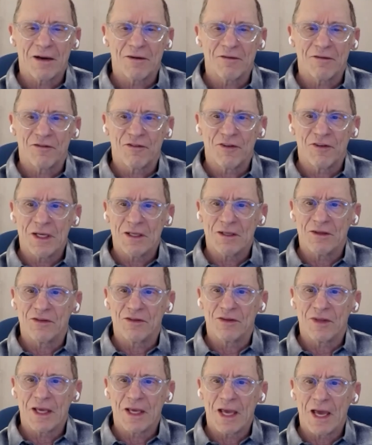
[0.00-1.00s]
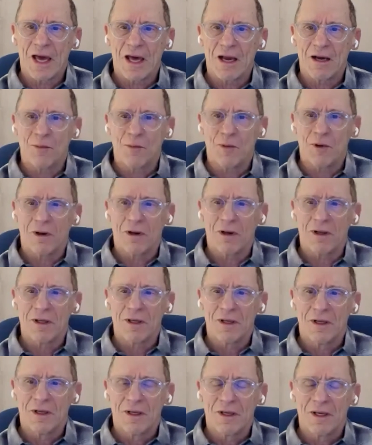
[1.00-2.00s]
feeds the animal,
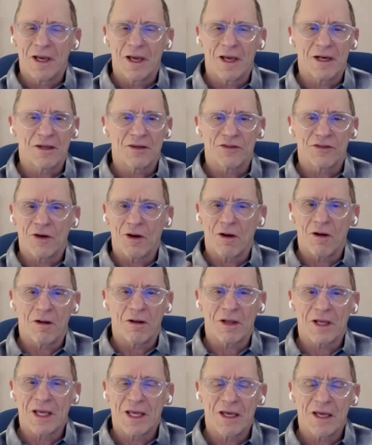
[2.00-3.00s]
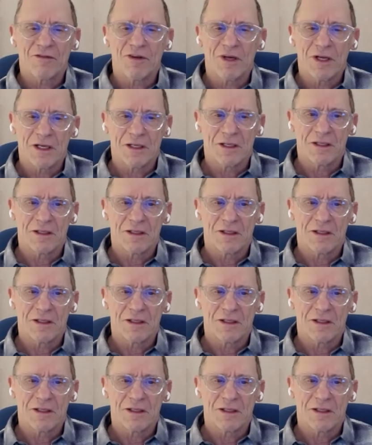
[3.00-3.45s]
and it's all given.